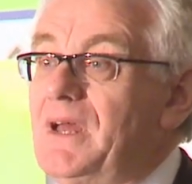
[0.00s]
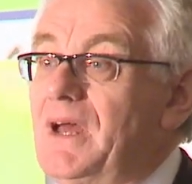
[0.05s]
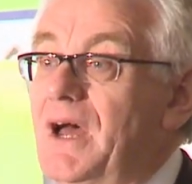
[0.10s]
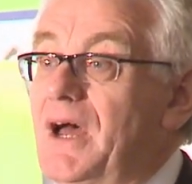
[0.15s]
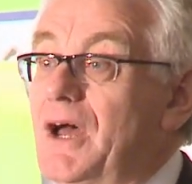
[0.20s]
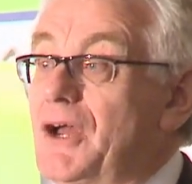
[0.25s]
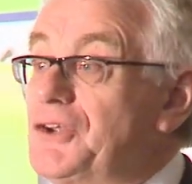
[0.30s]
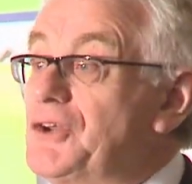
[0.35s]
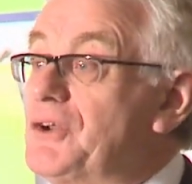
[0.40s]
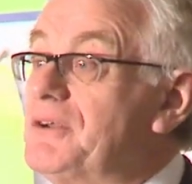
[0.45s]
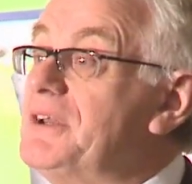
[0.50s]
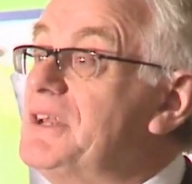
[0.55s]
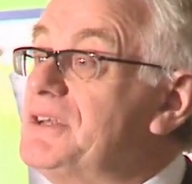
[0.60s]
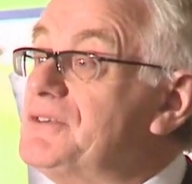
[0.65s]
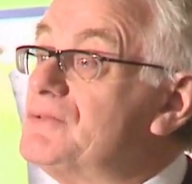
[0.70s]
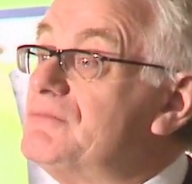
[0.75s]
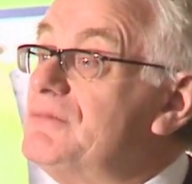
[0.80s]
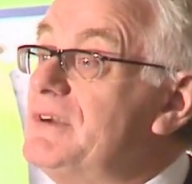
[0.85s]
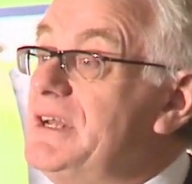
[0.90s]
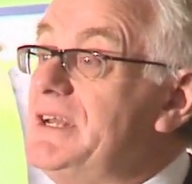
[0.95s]
It
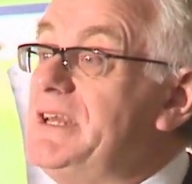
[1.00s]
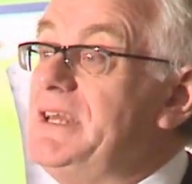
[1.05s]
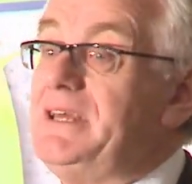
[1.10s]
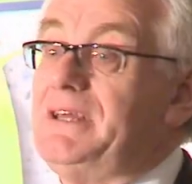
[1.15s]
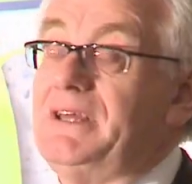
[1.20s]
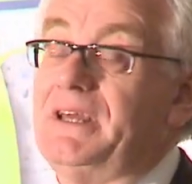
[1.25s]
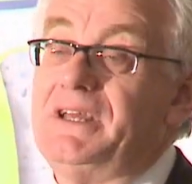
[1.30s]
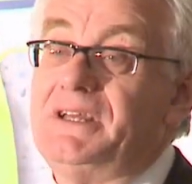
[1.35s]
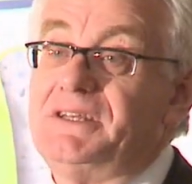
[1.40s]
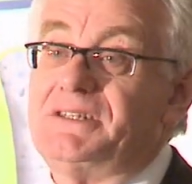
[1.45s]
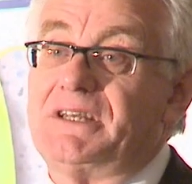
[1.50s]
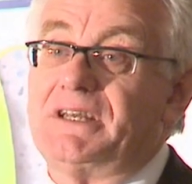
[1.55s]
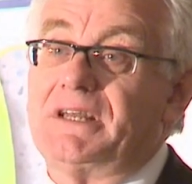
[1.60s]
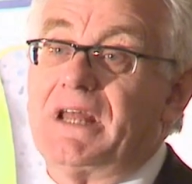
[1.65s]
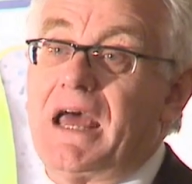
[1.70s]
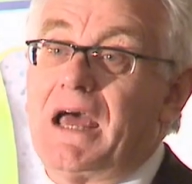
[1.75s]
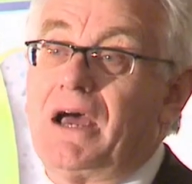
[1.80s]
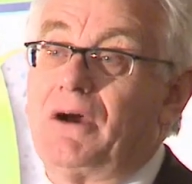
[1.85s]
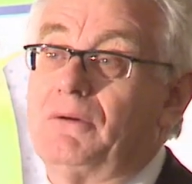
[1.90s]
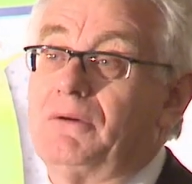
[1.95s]
is really easy
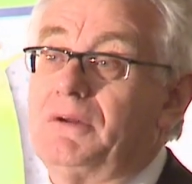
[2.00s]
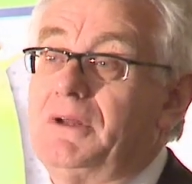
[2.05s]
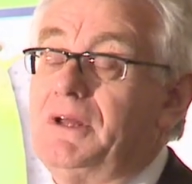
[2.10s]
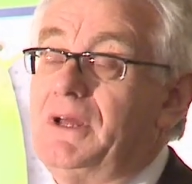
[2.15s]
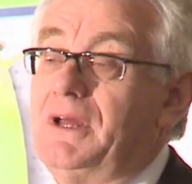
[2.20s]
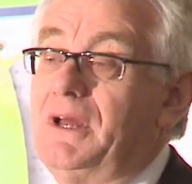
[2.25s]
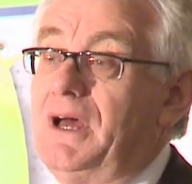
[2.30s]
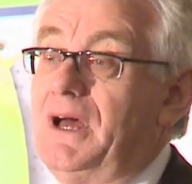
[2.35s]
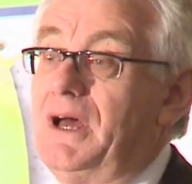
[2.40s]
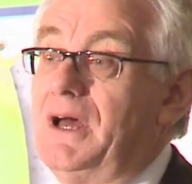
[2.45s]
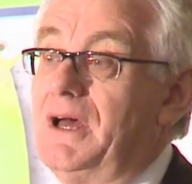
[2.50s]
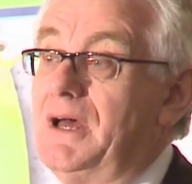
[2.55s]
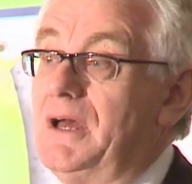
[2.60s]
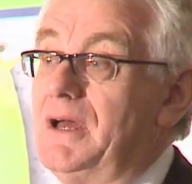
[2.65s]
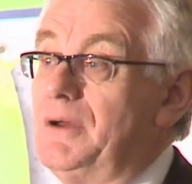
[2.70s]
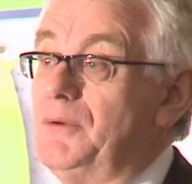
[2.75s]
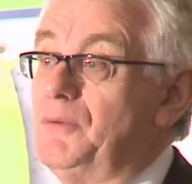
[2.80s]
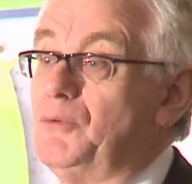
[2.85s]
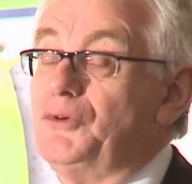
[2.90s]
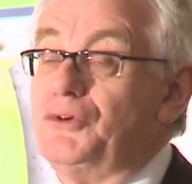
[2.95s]
now.
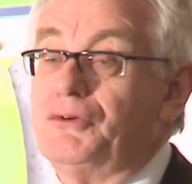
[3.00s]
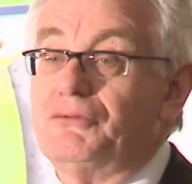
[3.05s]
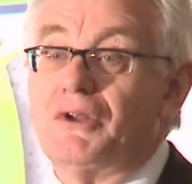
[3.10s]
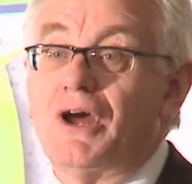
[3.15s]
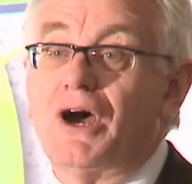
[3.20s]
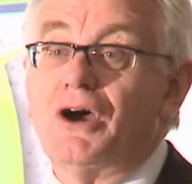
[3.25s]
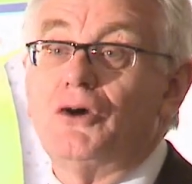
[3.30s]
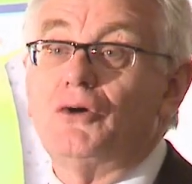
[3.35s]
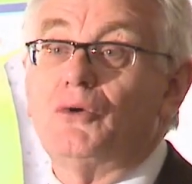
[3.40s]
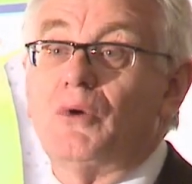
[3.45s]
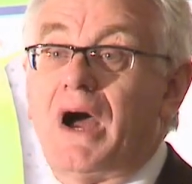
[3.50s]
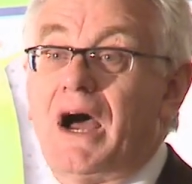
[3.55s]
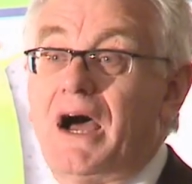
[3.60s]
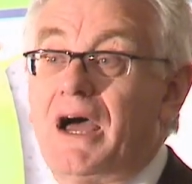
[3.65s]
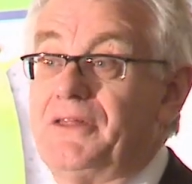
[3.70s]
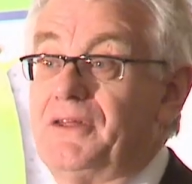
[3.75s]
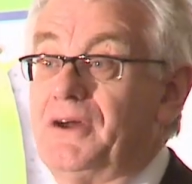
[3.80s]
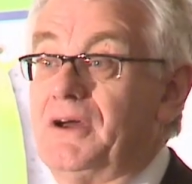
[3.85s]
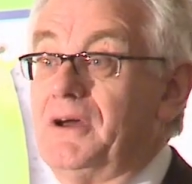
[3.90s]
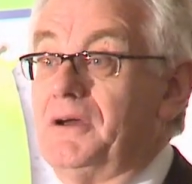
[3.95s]

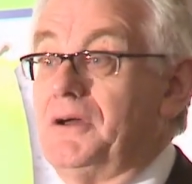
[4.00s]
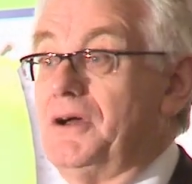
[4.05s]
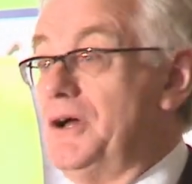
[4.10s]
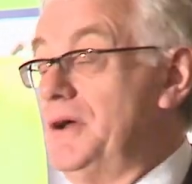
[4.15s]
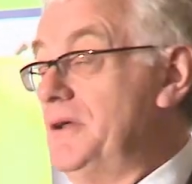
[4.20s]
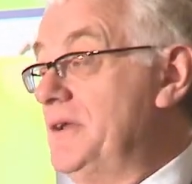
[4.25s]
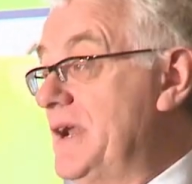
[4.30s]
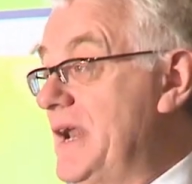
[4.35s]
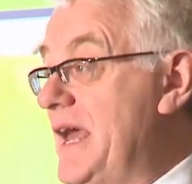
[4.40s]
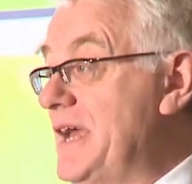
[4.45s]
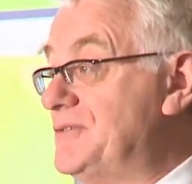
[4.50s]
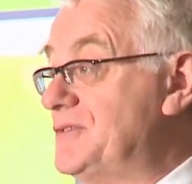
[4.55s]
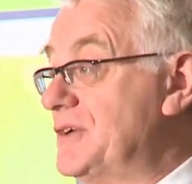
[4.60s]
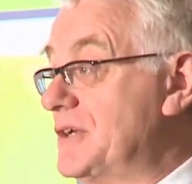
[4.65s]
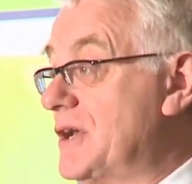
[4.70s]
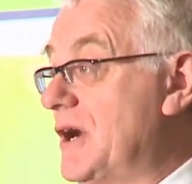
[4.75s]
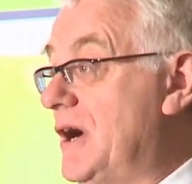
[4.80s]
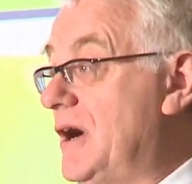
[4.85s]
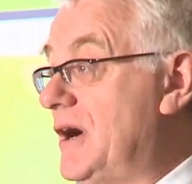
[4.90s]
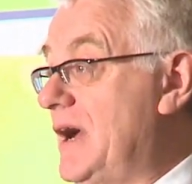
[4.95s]
Either an
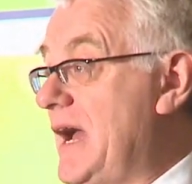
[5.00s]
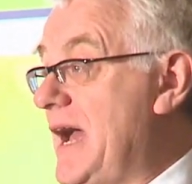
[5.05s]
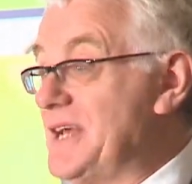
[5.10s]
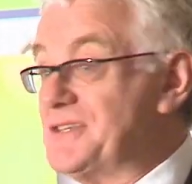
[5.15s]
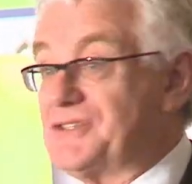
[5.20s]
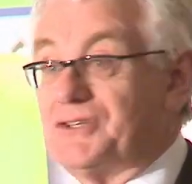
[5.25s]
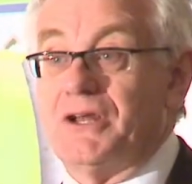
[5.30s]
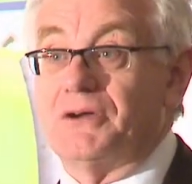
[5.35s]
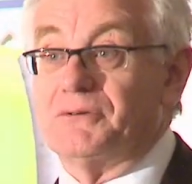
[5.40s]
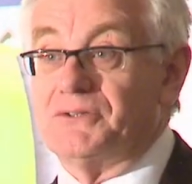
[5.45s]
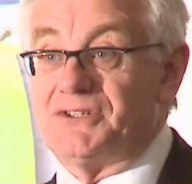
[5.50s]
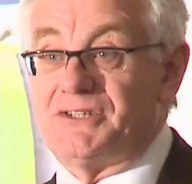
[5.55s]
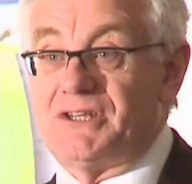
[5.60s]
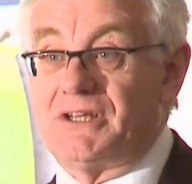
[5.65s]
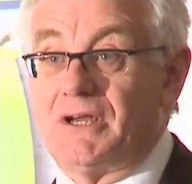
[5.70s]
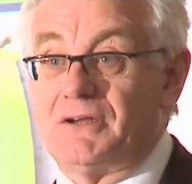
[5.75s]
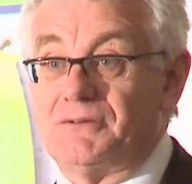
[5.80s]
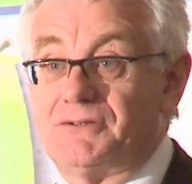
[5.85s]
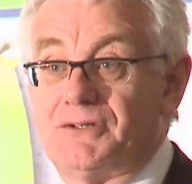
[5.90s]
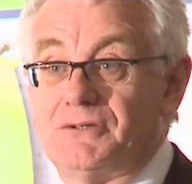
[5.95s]
electric car has no
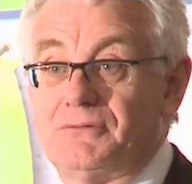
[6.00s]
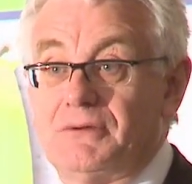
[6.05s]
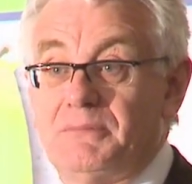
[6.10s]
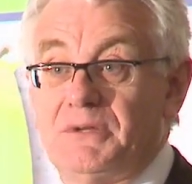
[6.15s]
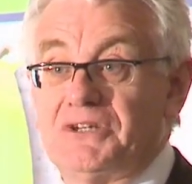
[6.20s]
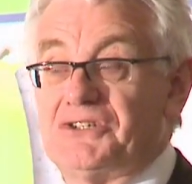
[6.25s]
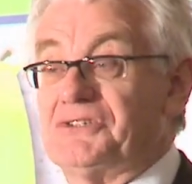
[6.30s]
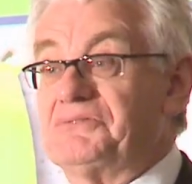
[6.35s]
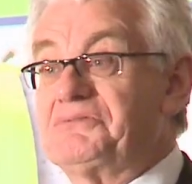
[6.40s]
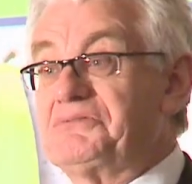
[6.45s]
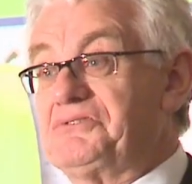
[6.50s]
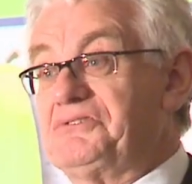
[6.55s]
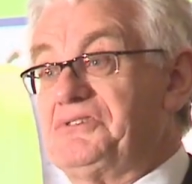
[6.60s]
CO2 emissions,